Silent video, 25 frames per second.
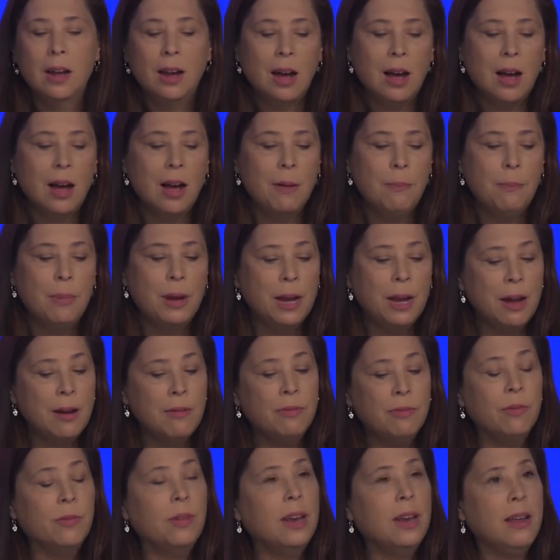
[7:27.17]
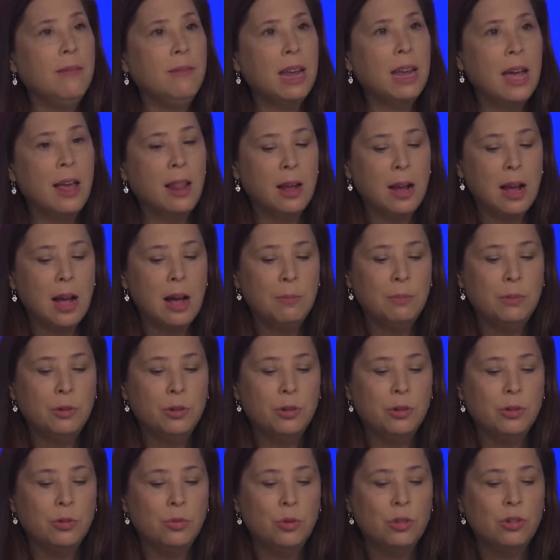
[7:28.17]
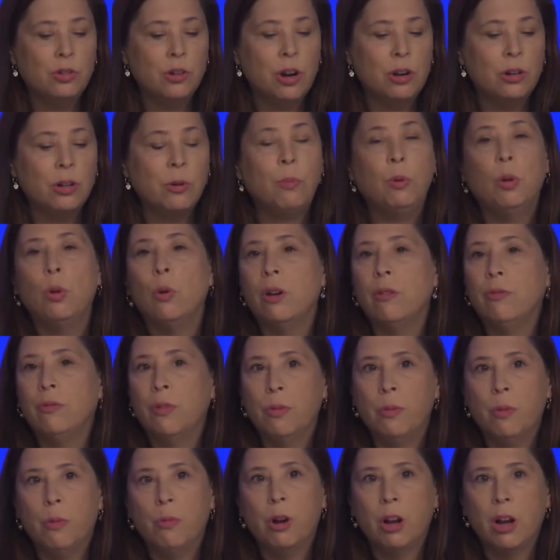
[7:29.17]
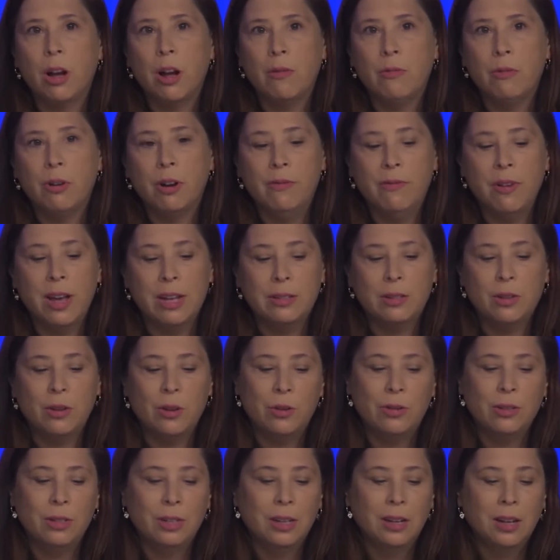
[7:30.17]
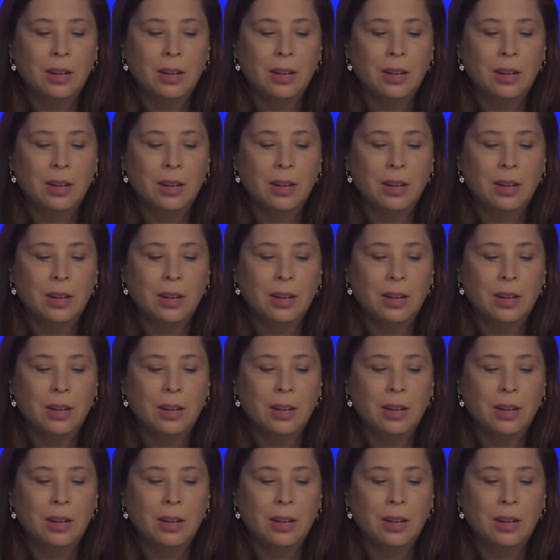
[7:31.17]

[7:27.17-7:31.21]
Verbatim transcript: uh, pick up from the Navy helicopters, which are deployed from the recovery vessel.